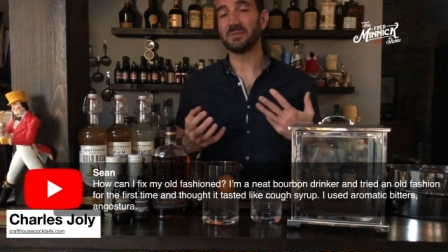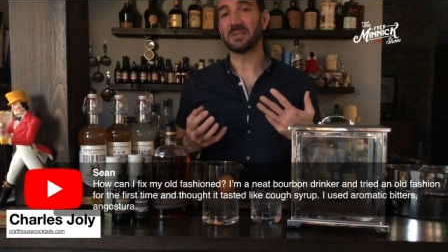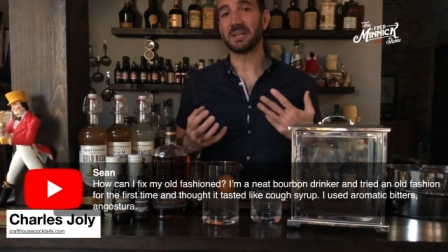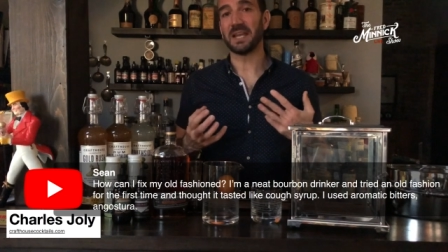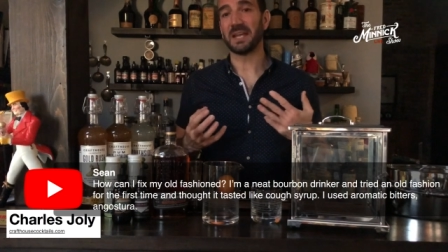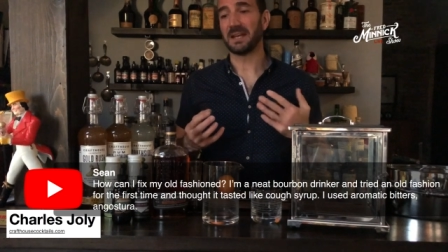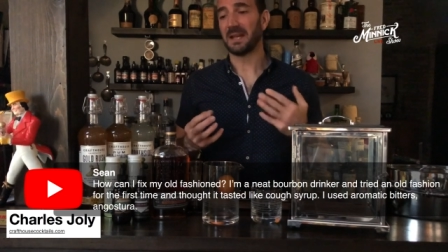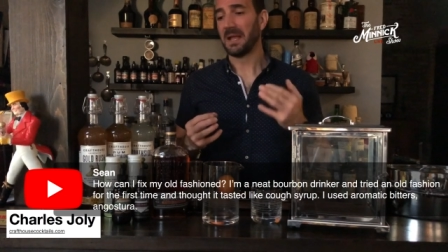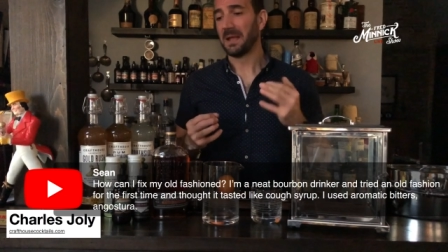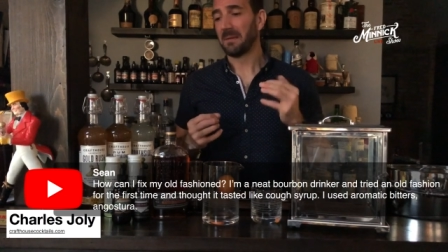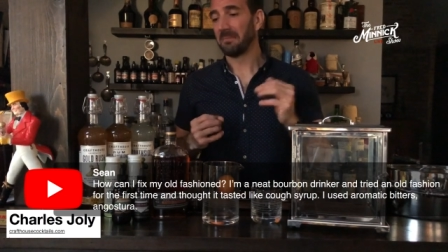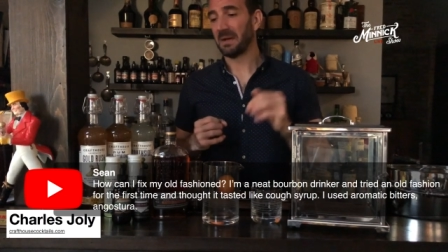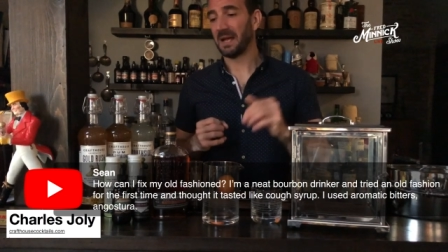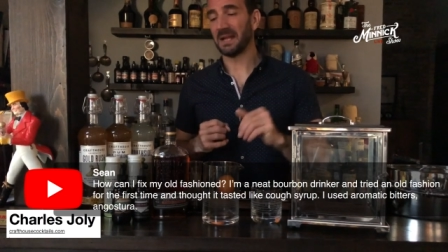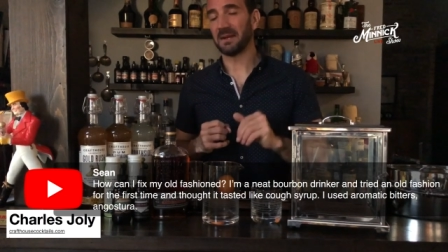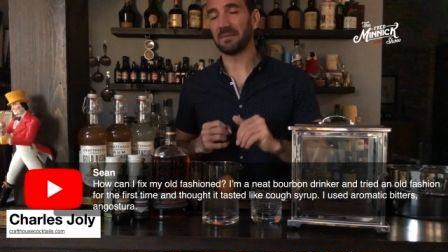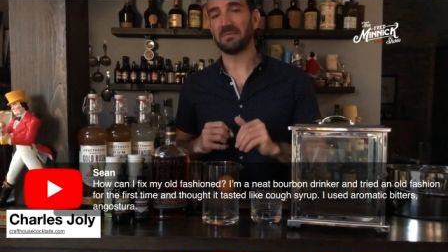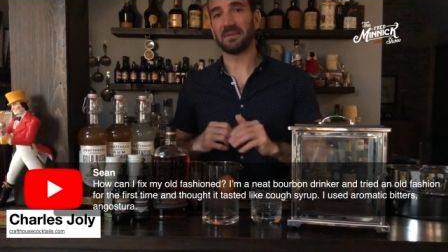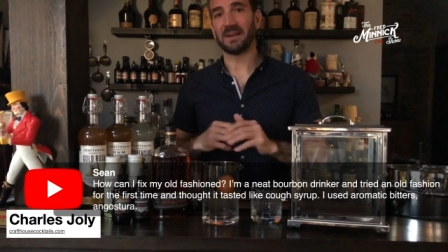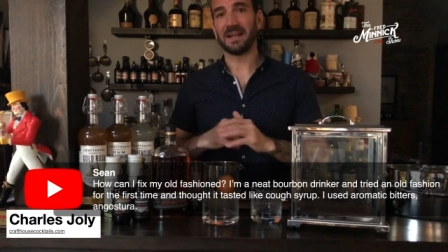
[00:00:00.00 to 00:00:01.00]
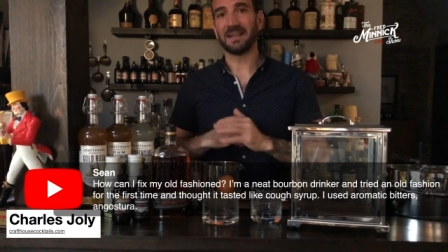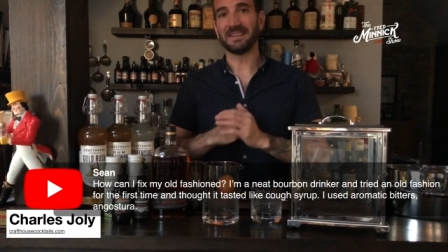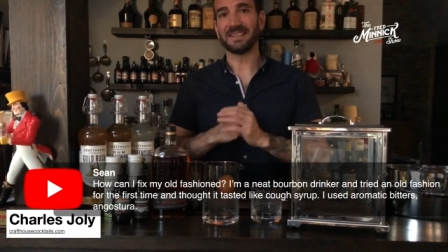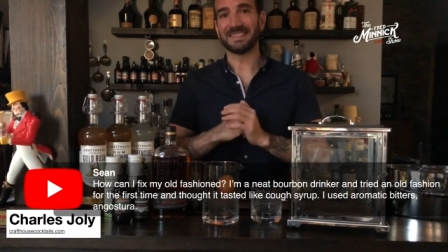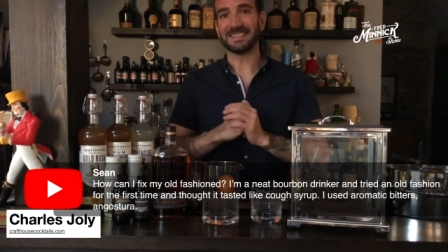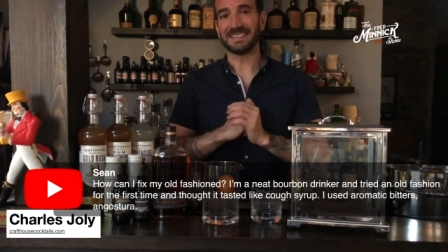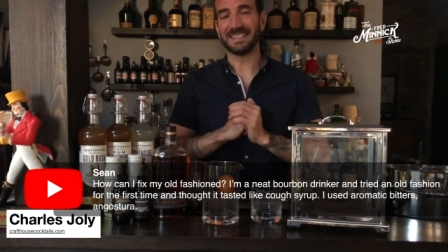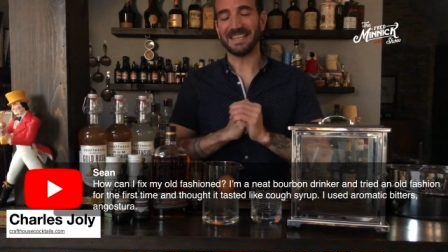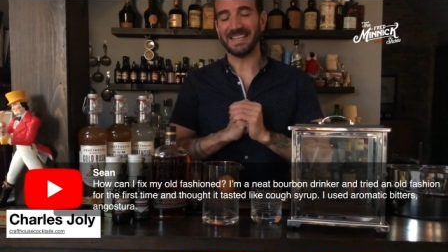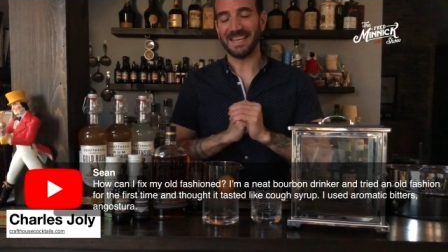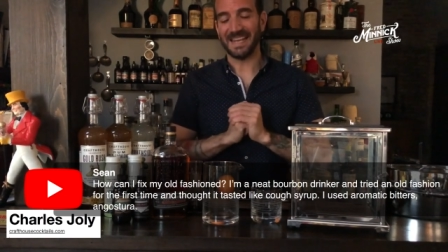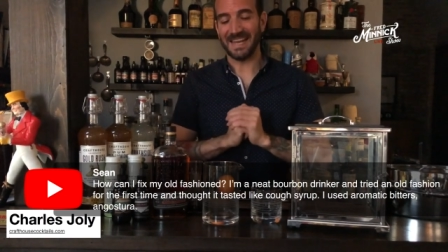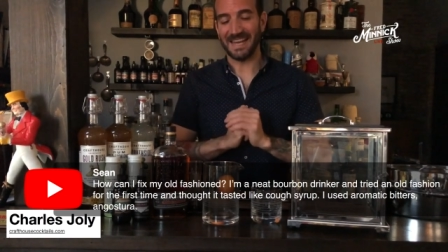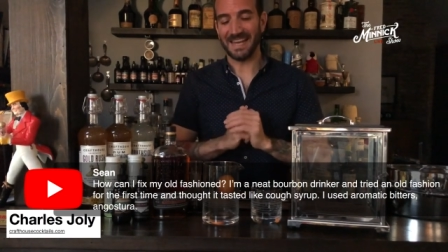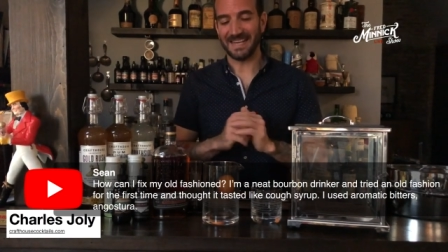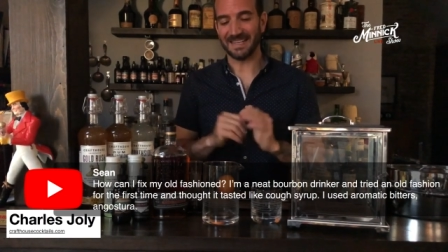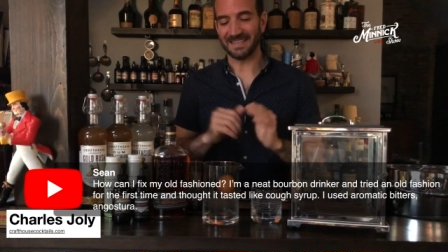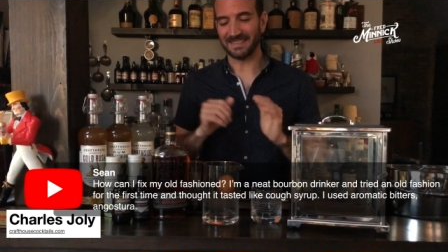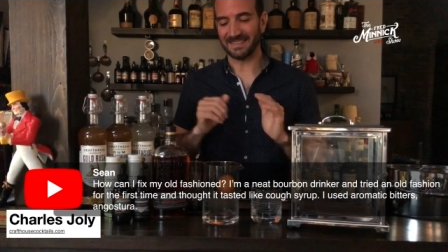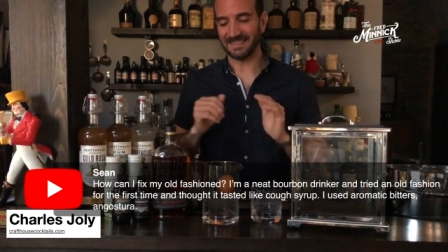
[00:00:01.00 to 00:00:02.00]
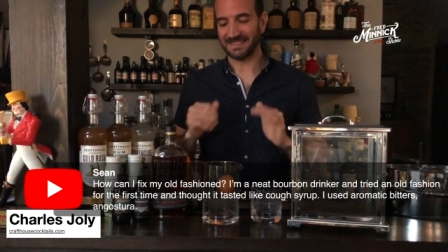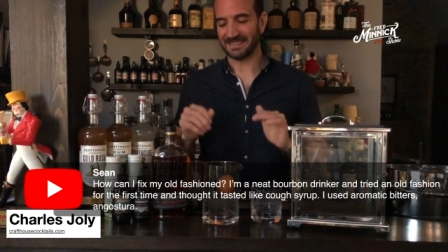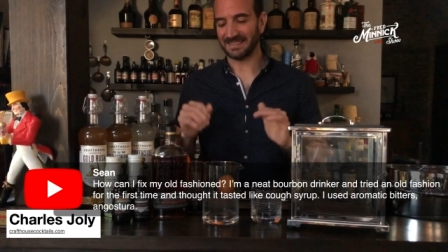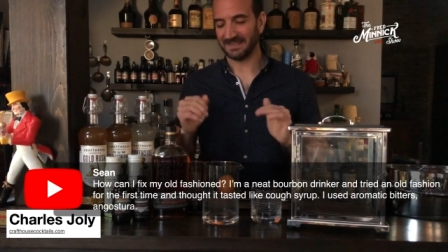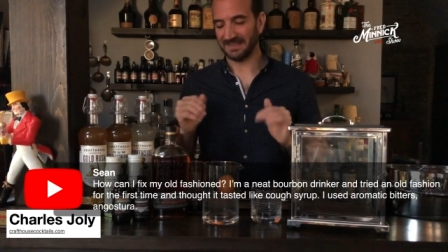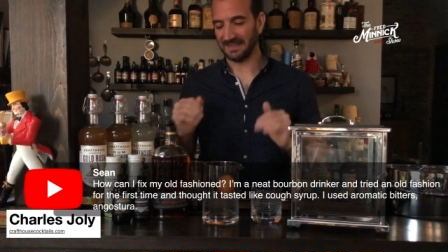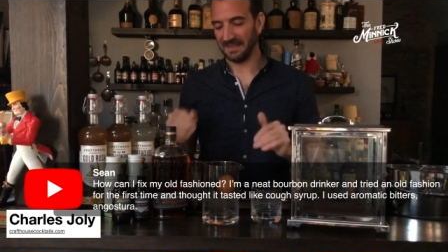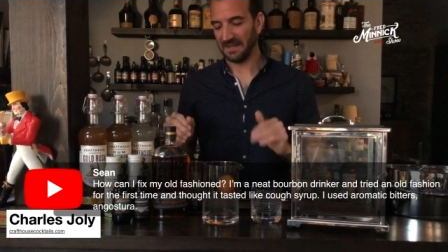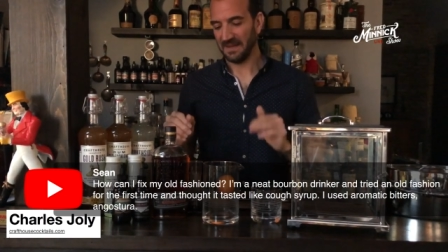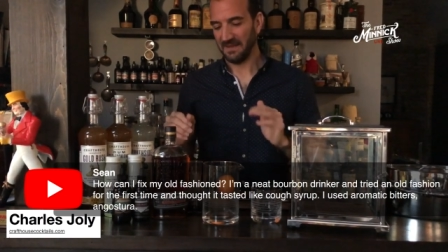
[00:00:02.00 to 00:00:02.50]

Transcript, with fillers: You can modify this endlessly.